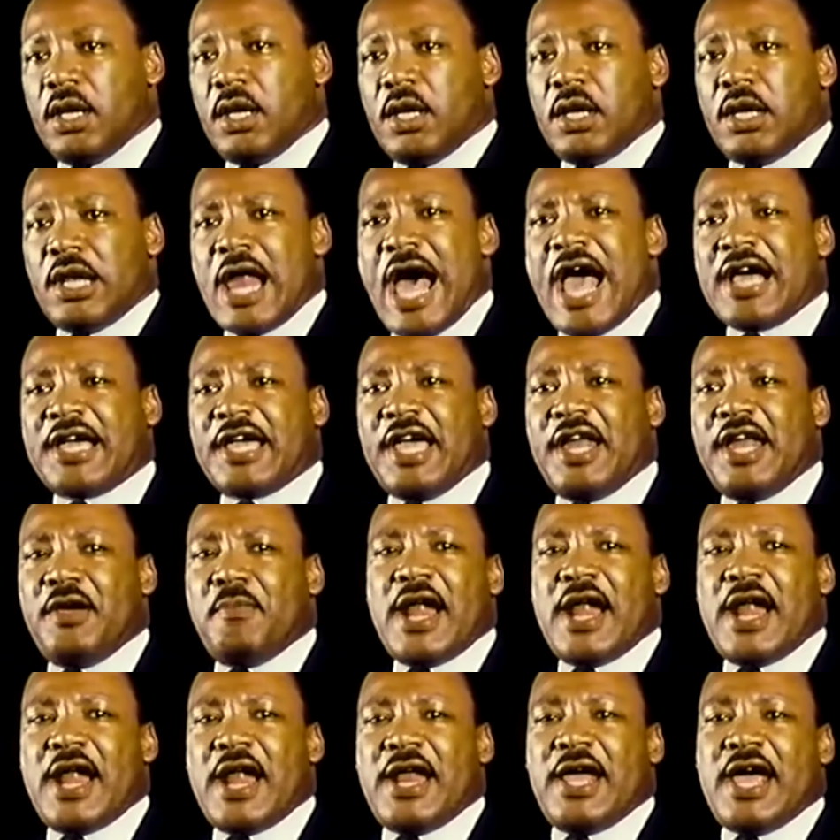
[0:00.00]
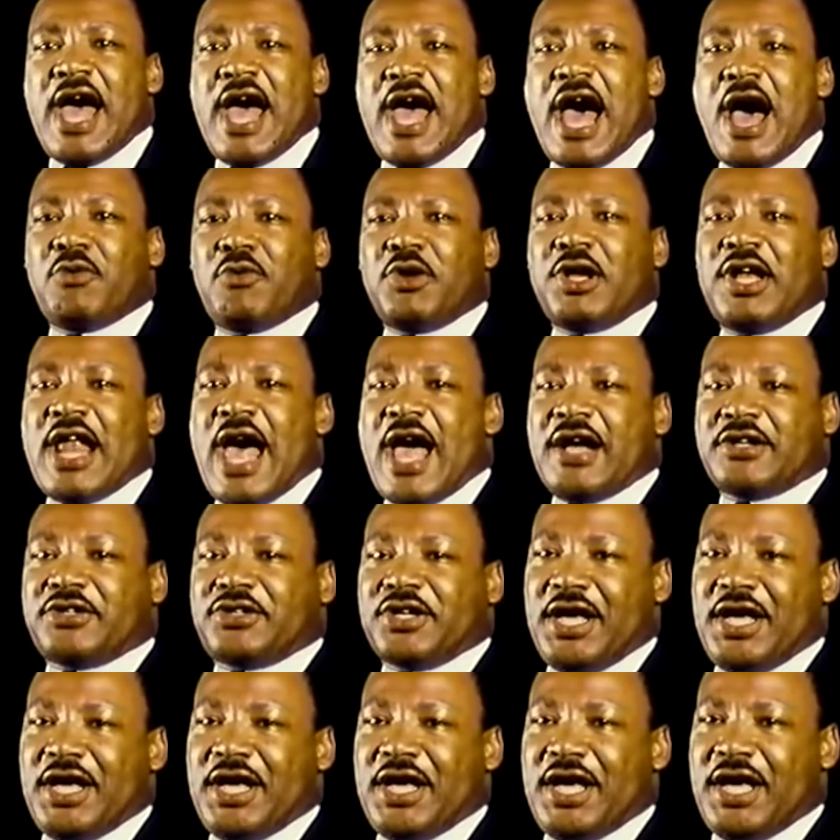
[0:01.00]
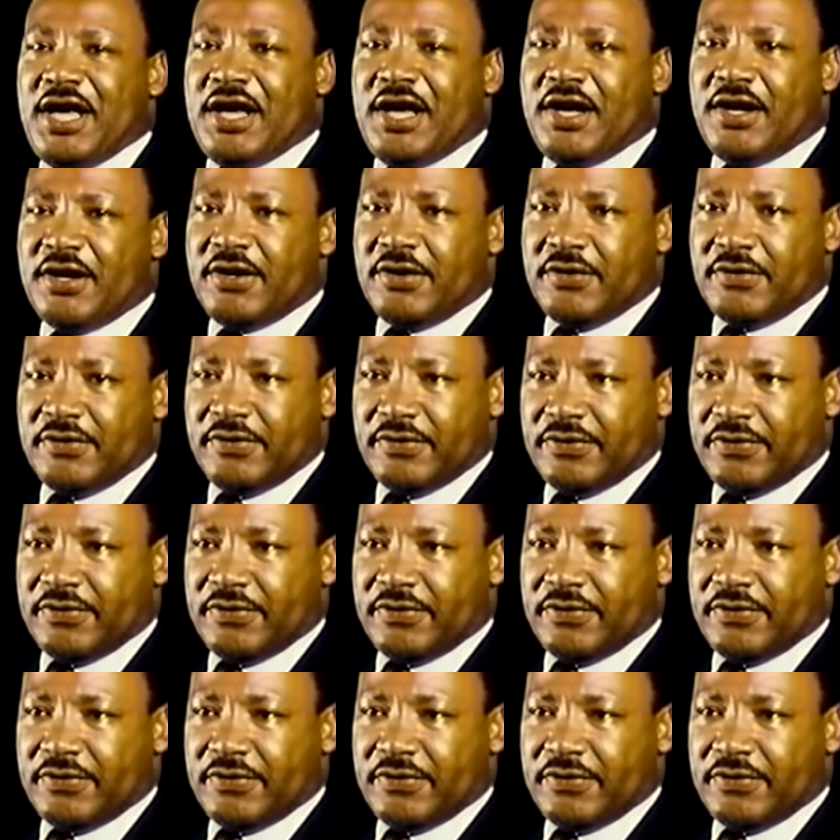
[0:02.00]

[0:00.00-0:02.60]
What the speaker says: Like anybody, I would like to live